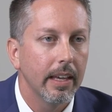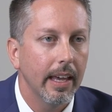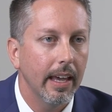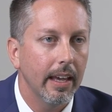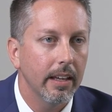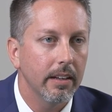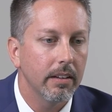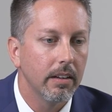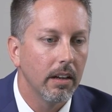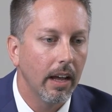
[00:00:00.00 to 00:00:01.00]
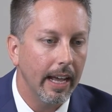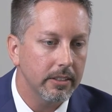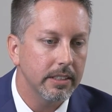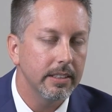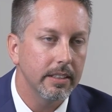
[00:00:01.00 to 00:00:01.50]
And
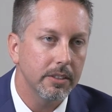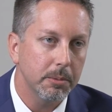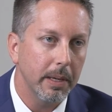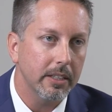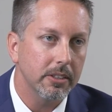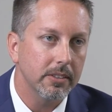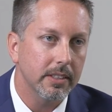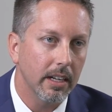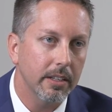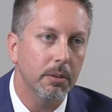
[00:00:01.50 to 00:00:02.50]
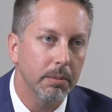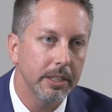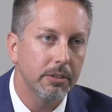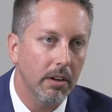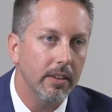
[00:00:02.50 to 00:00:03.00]
as he did inspections and got to
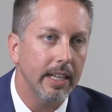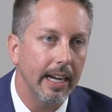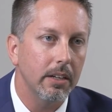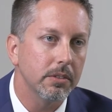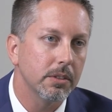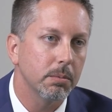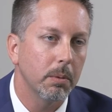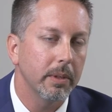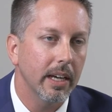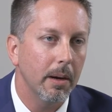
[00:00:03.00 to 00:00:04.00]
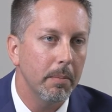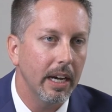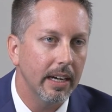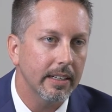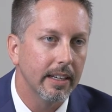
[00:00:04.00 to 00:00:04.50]
redraw the houses when we got
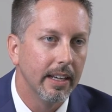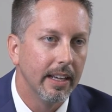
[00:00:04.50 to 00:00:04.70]
back,